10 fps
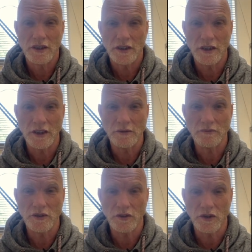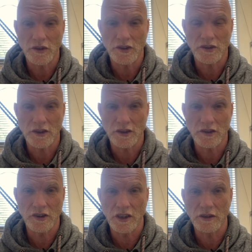You've got this
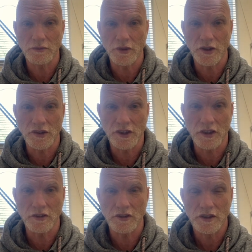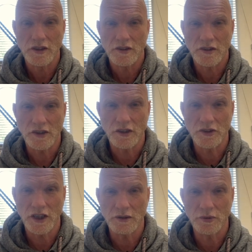lump on your toe, the toe's
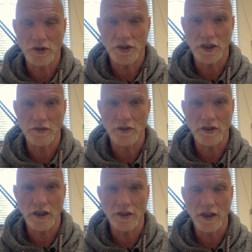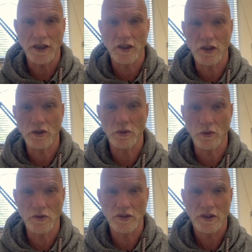getting pushed over, and that can
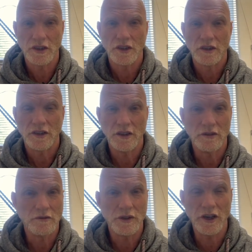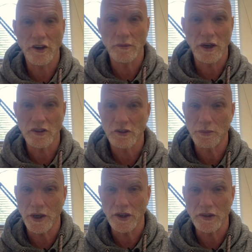cause varying amounts of
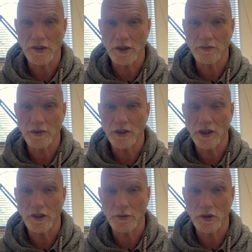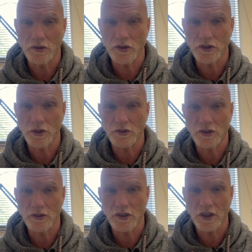pain and discomfort, either because the shoe's
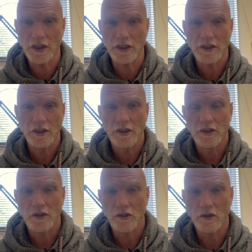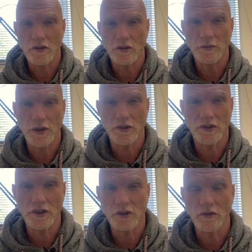too tight or because
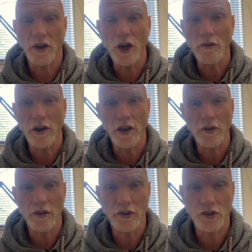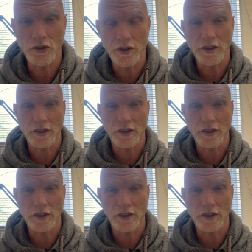the sort of overload of the joint